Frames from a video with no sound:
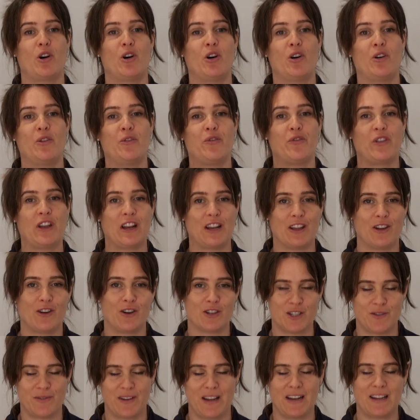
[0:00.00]
of feeling
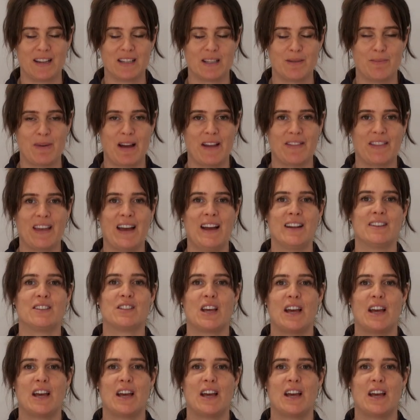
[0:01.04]
God's feelings about that.